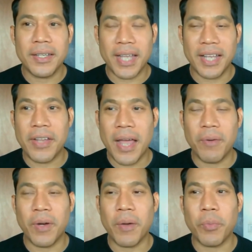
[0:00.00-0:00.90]
Last
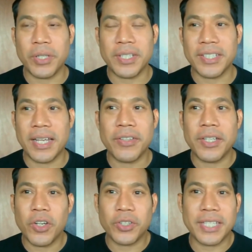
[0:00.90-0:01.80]
time we discussed
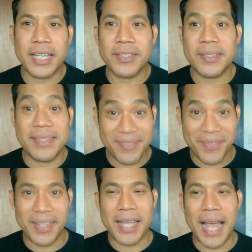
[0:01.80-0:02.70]
the content
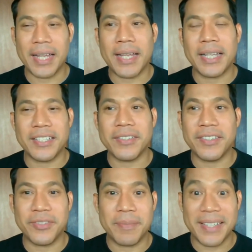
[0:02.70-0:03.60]
in analyzing
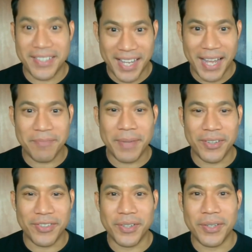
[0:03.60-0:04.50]
the semantic
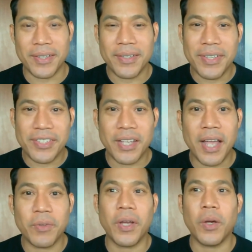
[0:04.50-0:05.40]
aspects. This
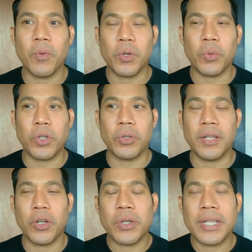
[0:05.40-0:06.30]
time we will look
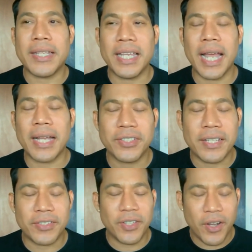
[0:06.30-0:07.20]
at content
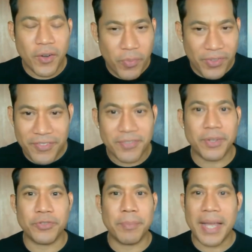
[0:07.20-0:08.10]
analysis, which is the
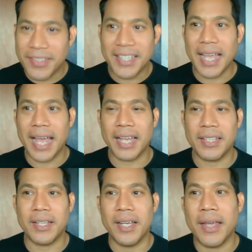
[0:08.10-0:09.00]
most basic
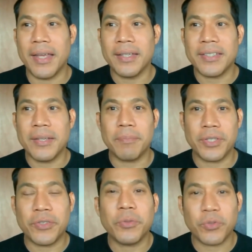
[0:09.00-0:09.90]
and
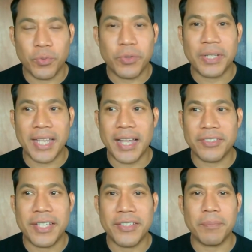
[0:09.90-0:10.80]
simplest form of
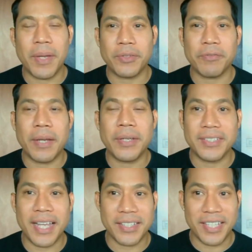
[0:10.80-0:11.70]
analysis among the
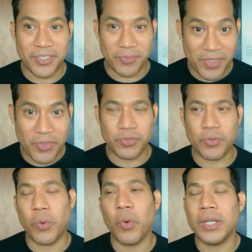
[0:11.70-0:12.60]
various techniques we use
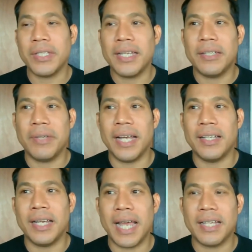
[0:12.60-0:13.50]
for qualitative
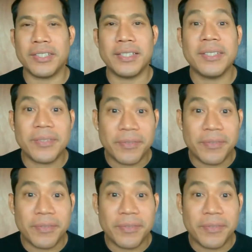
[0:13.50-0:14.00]
data analysis.